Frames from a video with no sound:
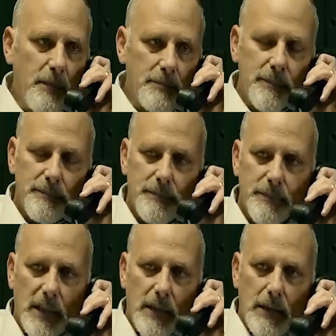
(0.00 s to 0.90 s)
job
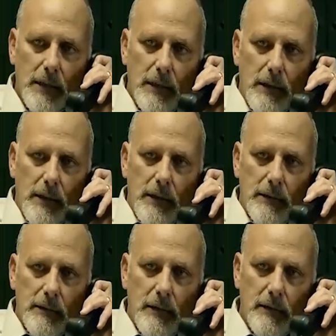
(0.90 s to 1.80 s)
acting, and just you could
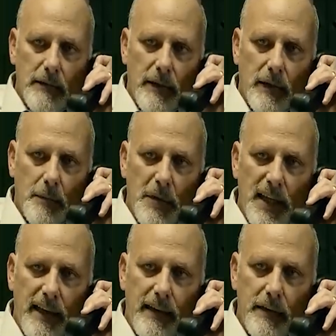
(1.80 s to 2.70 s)
see out in his
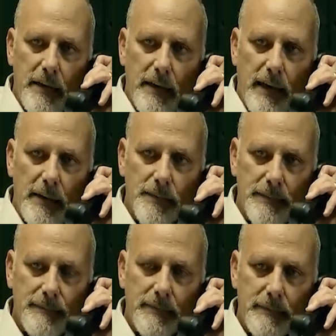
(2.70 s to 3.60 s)
eyes. I'm going to
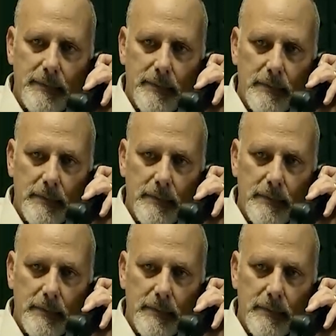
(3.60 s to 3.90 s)
actually.